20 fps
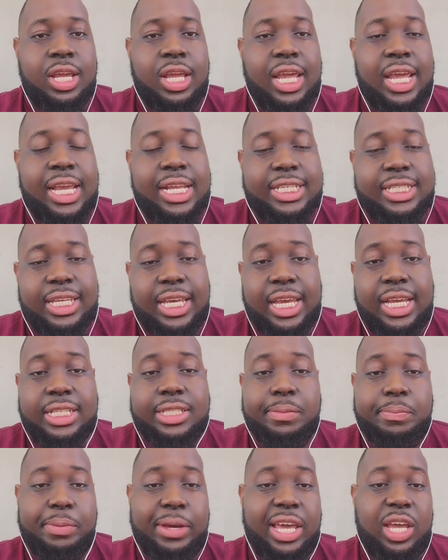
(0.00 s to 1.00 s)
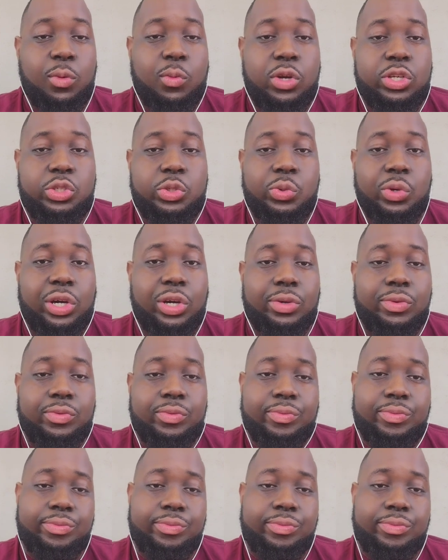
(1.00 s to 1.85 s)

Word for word: intend to pay what you owe.